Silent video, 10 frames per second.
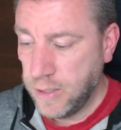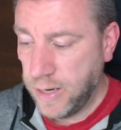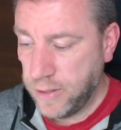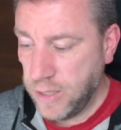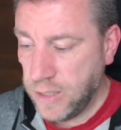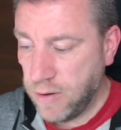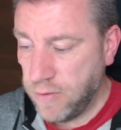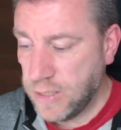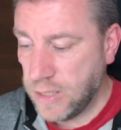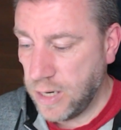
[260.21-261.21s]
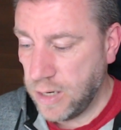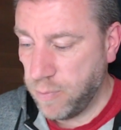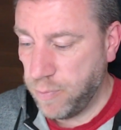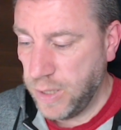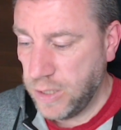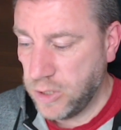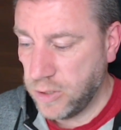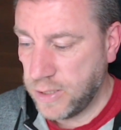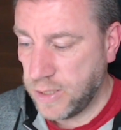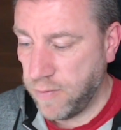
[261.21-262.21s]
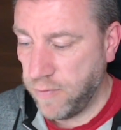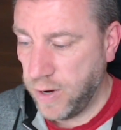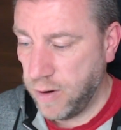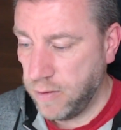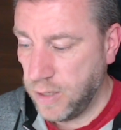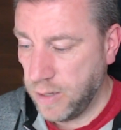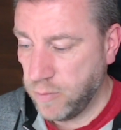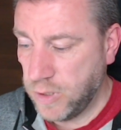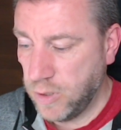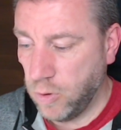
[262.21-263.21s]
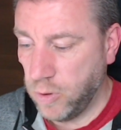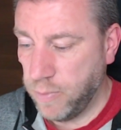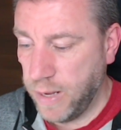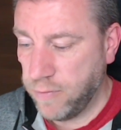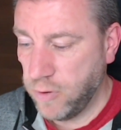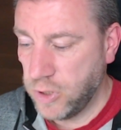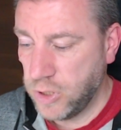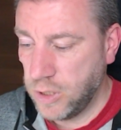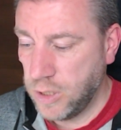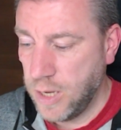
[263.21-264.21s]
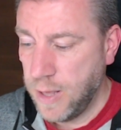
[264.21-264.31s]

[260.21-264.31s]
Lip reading: I think there is another picture somewhere. Yeah, that was the old black version.